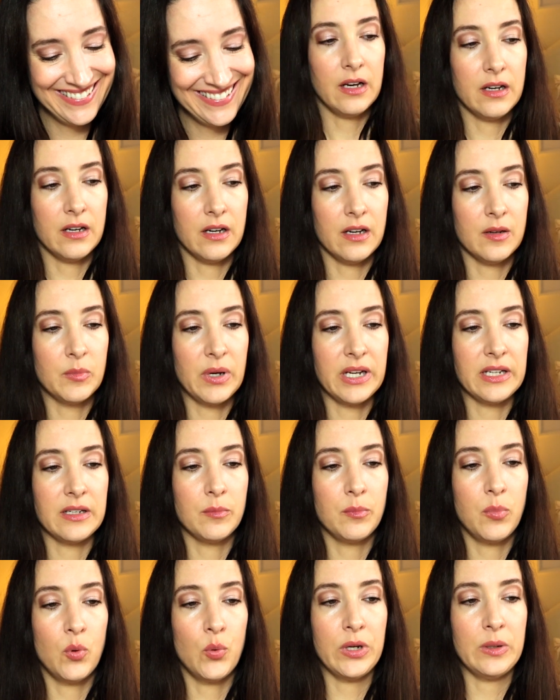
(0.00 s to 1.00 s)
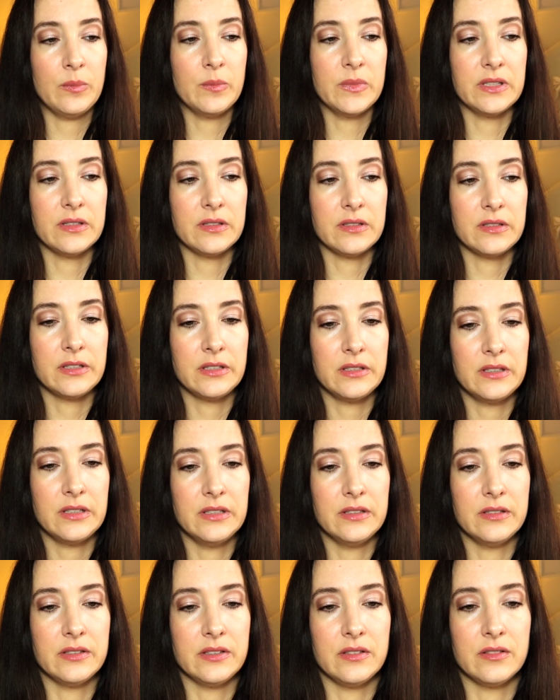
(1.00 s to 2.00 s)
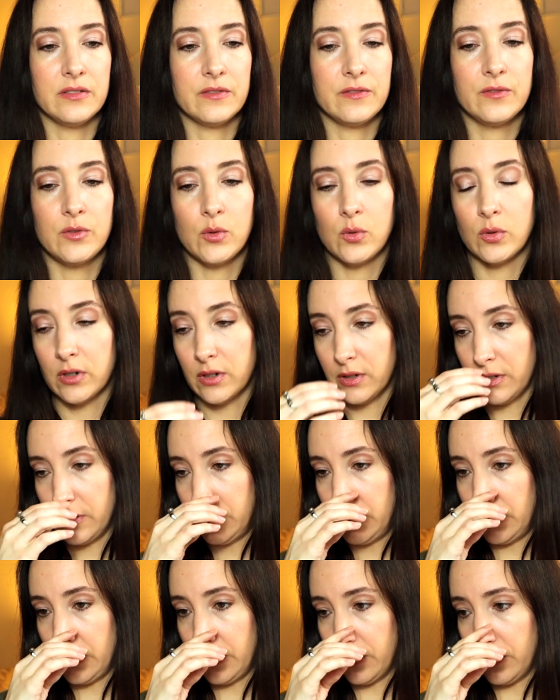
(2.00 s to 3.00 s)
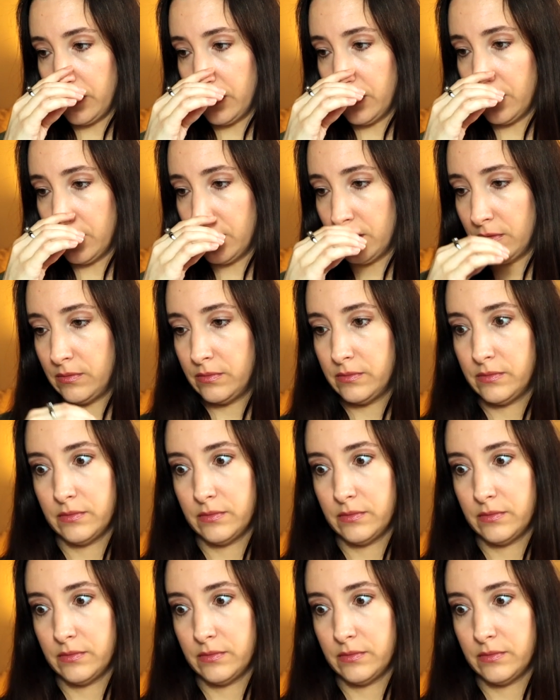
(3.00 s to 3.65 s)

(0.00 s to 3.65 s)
My appointment isn't for another,